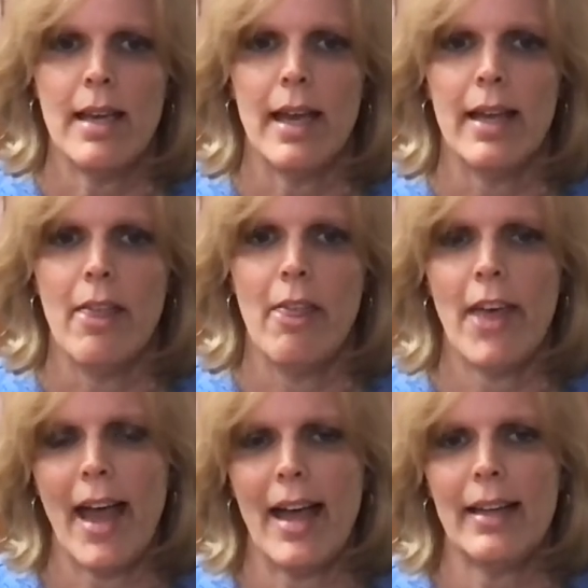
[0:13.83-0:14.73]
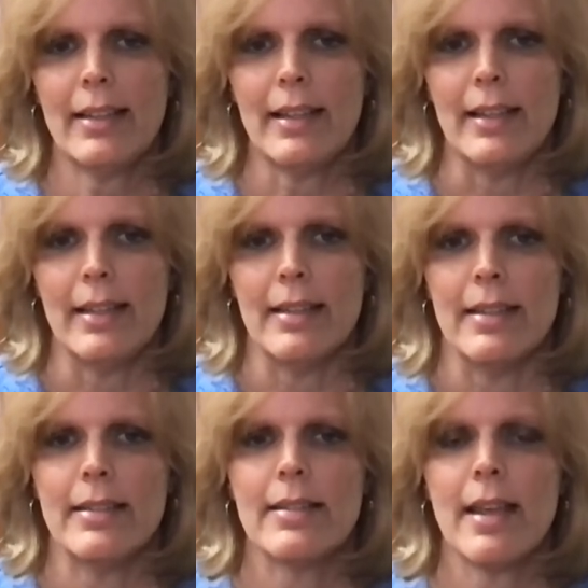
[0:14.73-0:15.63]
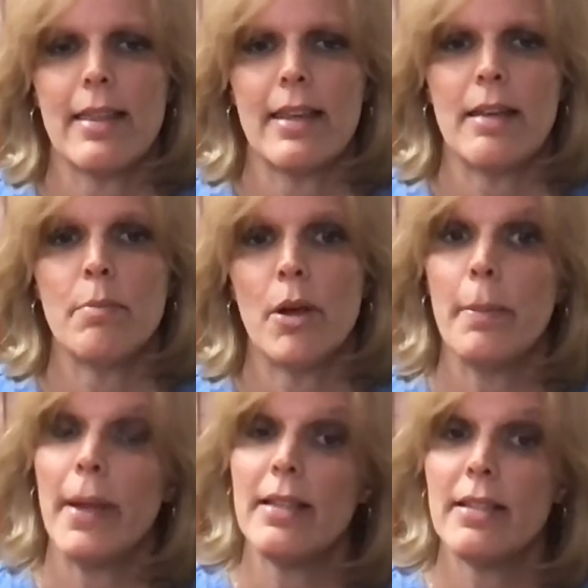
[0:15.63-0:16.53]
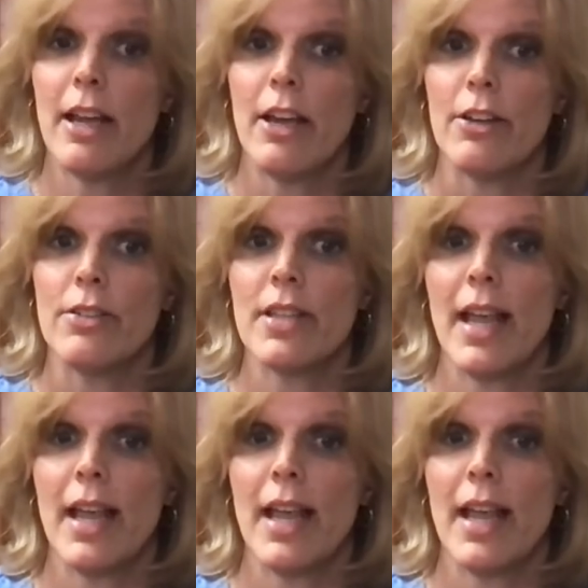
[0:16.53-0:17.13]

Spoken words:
And that is the mementos